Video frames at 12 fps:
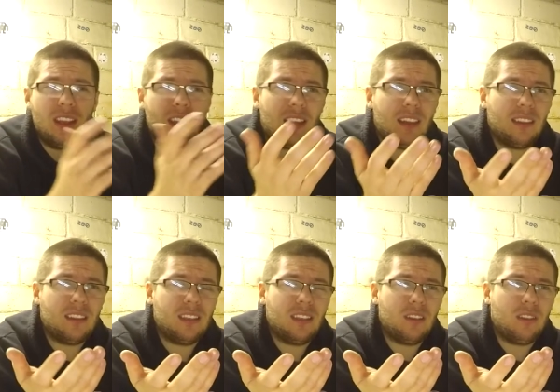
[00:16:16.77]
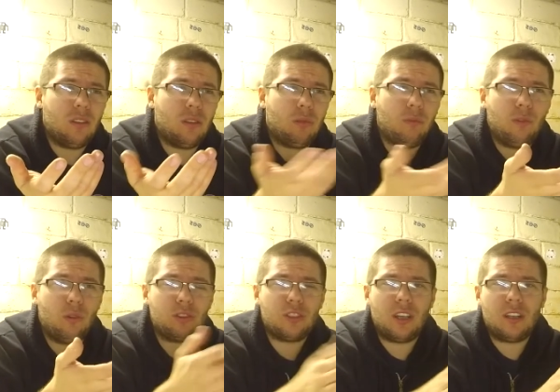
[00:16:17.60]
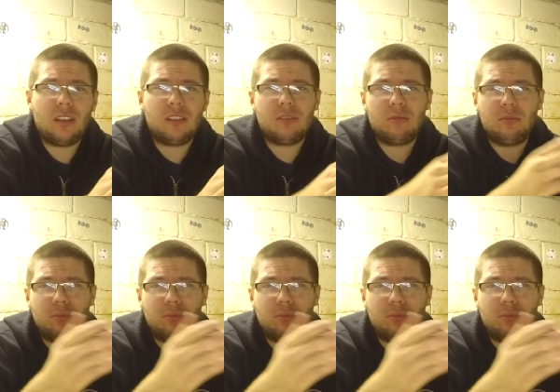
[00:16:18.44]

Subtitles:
and the 4 channels